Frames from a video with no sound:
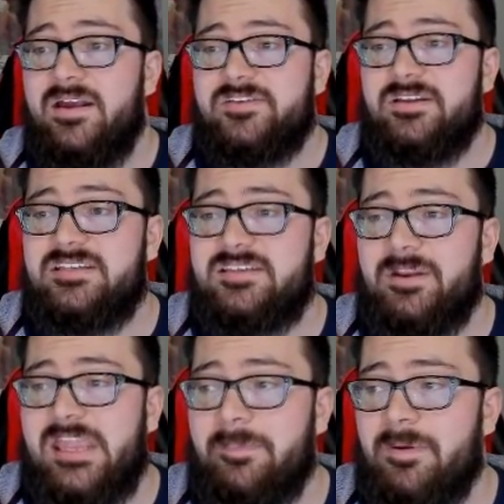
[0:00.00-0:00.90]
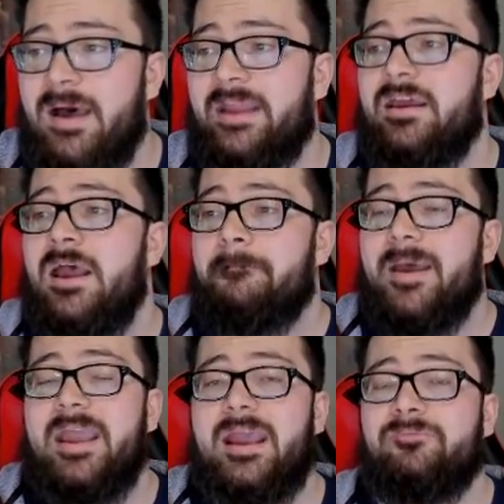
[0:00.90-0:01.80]
So that is something to keep in mind.
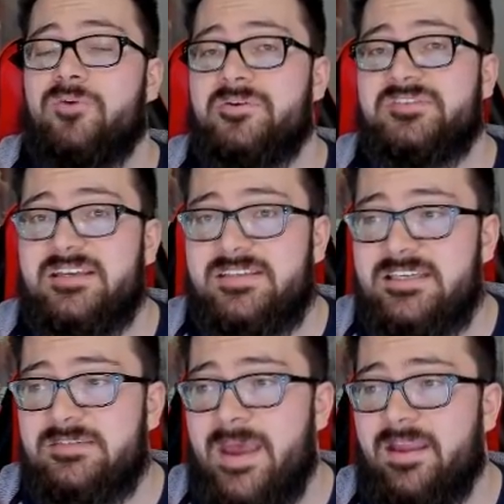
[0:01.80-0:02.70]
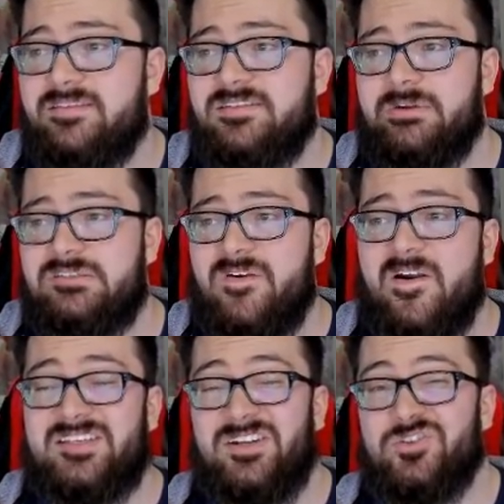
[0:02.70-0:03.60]
Mega Ampharos is his Mega, so his
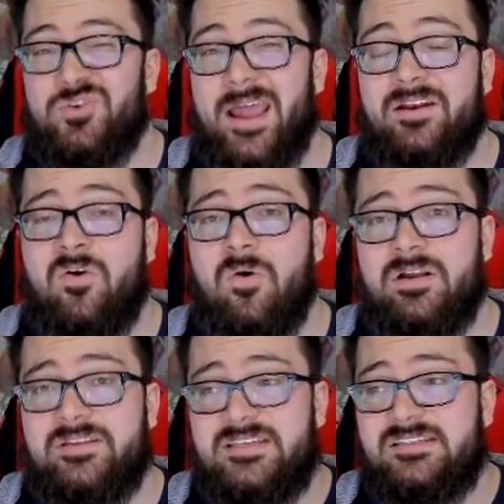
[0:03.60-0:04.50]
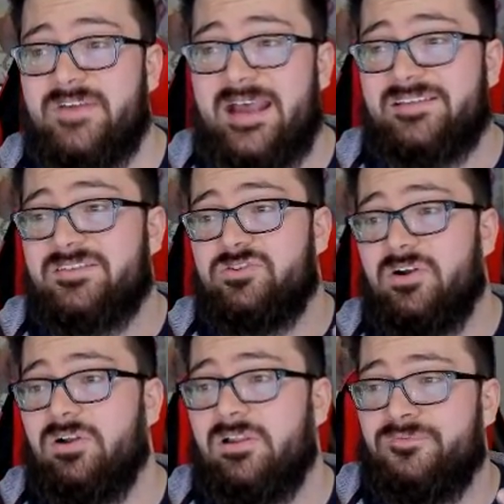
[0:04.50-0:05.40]
Fairy Steel Dragon Core consists of
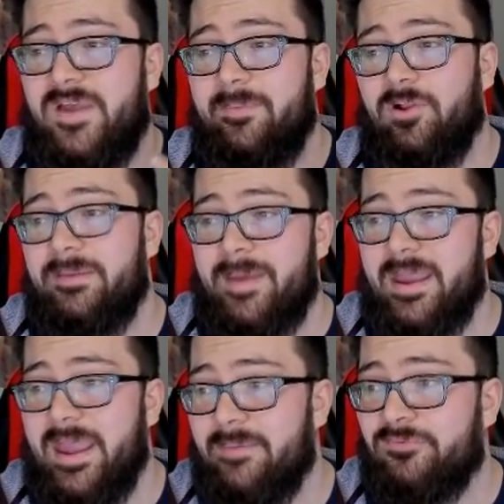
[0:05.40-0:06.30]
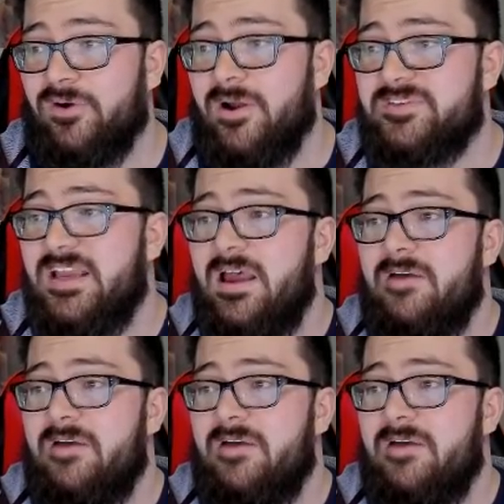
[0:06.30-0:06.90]
Excadrill, Clefable, and Mega Ampharos.